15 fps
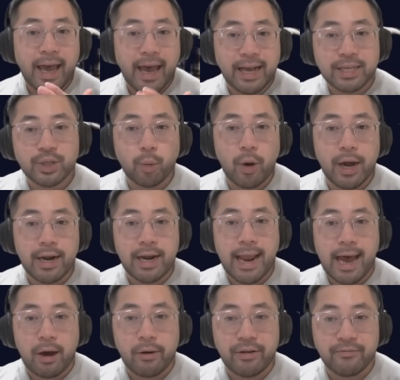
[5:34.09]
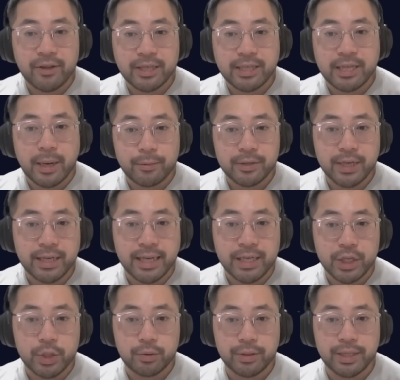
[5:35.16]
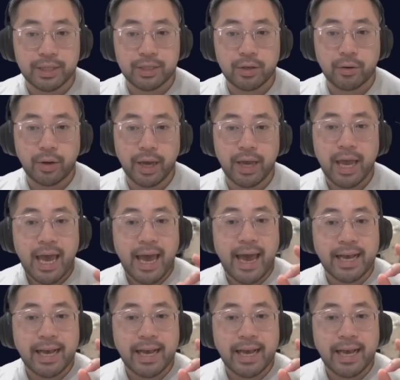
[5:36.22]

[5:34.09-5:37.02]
S1 now inflicts 10% injuries. Okay.